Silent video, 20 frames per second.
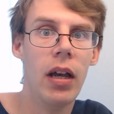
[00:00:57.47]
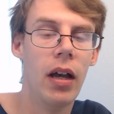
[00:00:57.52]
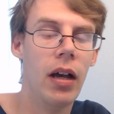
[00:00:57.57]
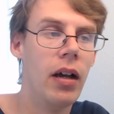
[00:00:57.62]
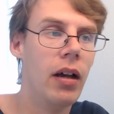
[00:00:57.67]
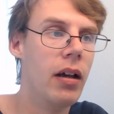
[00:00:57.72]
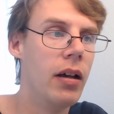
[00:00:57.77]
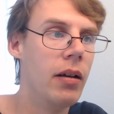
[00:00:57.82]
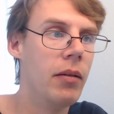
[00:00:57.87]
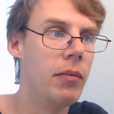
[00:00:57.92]

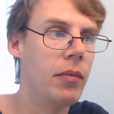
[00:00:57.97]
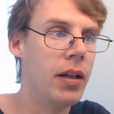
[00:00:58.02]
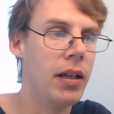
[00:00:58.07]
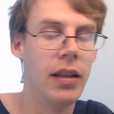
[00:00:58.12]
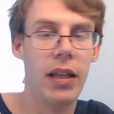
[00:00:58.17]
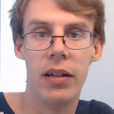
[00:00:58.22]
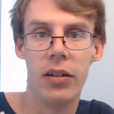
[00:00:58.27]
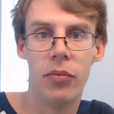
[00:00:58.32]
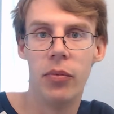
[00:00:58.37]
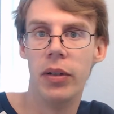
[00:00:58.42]
Um,
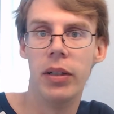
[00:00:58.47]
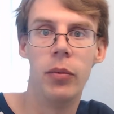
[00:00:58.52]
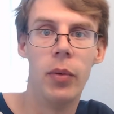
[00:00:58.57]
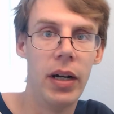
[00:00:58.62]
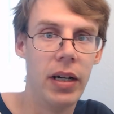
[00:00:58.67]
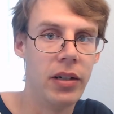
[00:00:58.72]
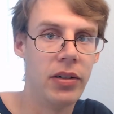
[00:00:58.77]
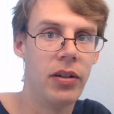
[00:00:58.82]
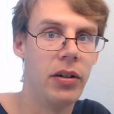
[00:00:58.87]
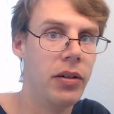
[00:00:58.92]
and that's really
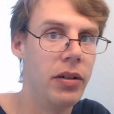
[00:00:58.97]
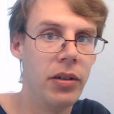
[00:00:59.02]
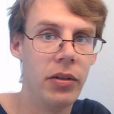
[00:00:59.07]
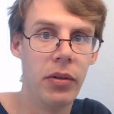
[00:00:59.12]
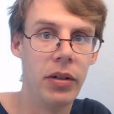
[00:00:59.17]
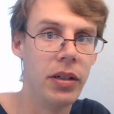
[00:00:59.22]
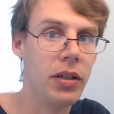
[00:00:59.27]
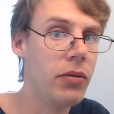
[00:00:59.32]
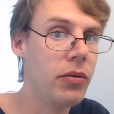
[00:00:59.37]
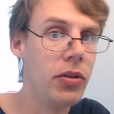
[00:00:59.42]
why I started
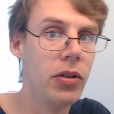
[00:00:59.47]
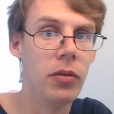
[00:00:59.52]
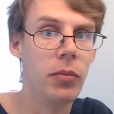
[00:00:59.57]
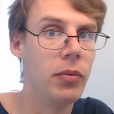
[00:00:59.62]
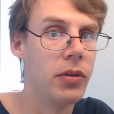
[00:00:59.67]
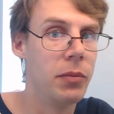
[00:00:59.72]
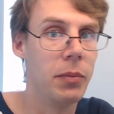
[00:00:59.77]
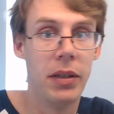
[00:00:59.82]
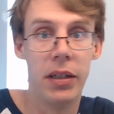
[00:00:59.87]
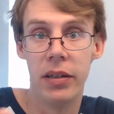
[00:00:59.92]
doing YouTube,
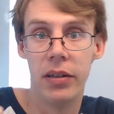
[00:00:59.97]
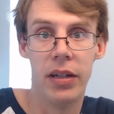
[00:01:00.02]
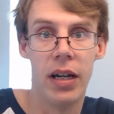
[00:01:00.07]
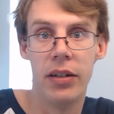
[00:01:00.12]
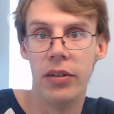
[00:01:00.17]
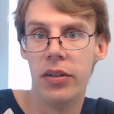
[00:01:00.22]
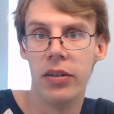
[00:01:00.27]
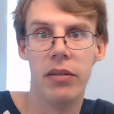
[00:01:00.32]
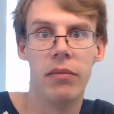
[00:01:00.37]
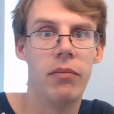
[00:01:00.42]
was because
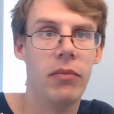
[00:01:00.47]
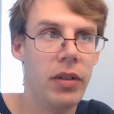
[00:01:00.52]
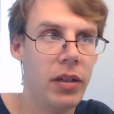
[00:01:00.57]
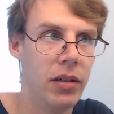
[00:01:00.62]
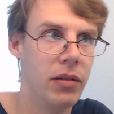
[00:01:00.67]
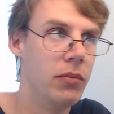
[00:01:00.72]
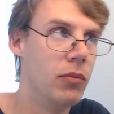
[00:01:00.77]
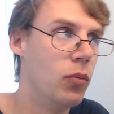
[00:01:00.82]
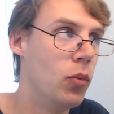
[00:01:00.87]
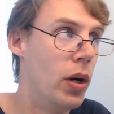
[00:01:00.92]
I just, you
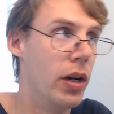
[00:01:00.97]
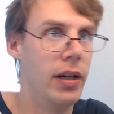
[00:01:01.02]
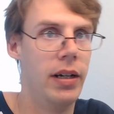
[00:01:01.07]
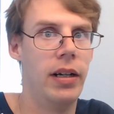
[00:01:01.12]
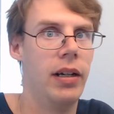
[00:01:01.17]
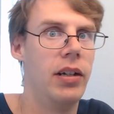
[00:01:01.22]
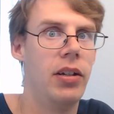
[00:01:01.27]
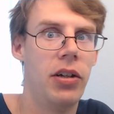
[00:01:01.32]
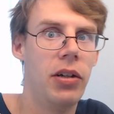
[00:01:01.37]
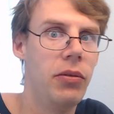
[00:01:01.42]
know, wanted
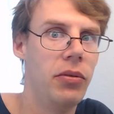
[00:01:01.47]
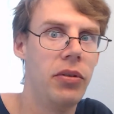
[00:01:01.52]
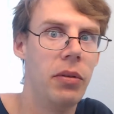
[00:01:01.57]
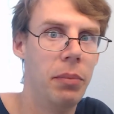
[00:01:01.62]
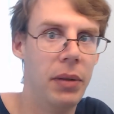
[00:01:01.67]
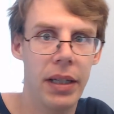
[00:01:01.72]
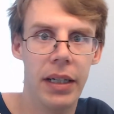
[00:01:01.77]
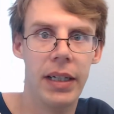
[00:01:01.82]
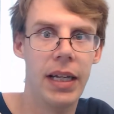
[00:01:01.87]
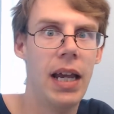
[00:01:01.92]
an excuse to
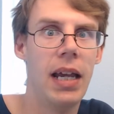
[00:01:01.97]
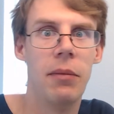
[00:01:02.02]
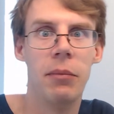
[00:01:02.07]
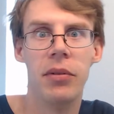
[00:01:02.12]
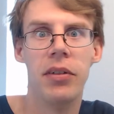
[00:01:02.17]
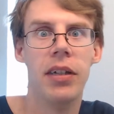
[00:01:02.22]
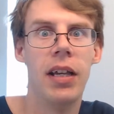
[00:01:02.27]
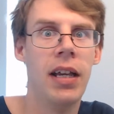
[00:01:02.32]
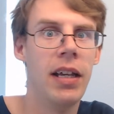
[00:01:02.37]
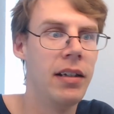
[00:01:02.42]
play
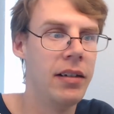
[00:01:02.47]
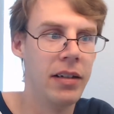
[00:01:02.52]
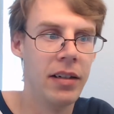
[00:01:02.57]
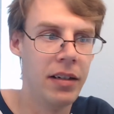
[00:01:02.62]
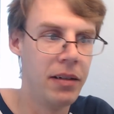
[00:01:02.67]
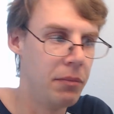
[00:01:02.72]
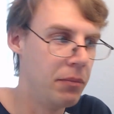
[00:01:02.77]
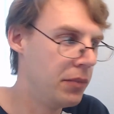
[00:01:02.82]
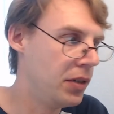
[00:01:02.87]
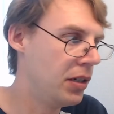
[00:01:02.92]
games, and,
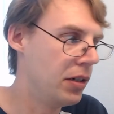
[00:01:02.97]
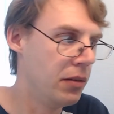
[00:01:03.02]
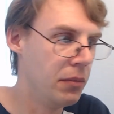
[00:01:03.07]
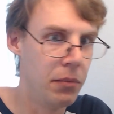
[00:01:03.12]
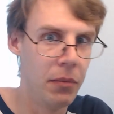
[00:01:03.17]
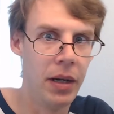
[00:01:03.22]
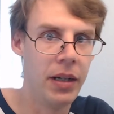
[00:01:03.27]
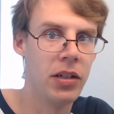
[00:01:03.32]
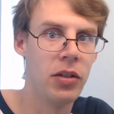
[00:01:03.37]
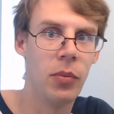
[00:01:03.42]
uh, you know,
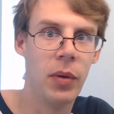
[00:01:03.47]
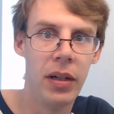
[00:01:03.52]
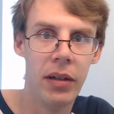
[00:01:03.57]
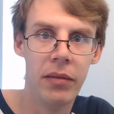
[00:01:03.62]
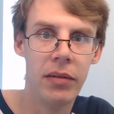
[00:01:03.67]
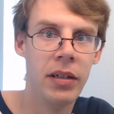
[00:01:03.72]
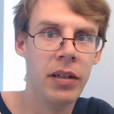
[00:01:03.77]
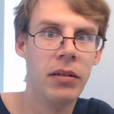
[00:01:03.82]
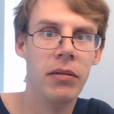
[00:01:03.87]
might as well, you